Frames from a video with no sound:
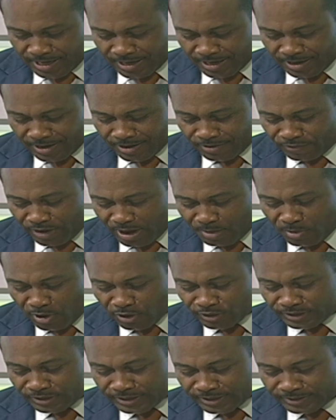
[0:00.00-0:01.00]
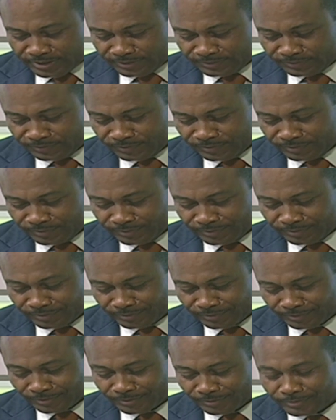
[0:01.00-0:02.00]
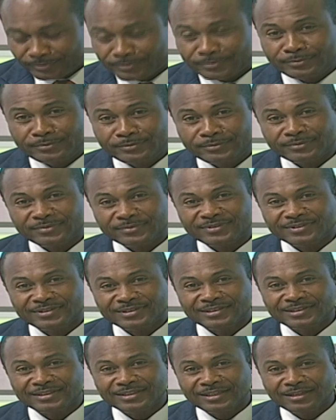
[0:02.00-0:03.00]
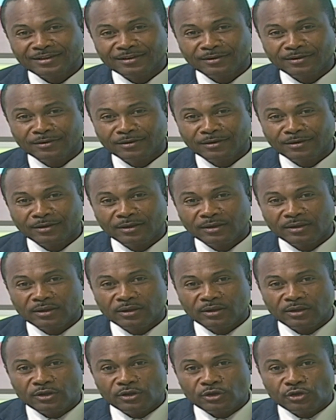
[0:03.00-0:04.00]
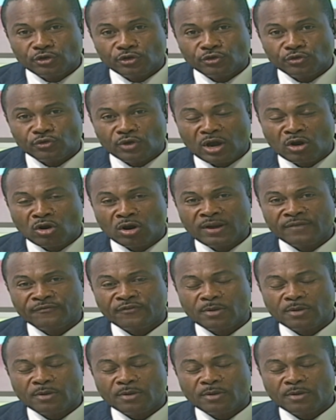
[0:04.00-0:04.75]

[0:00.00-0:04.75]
Raymond. I'm calling from Navrongo. You are calling from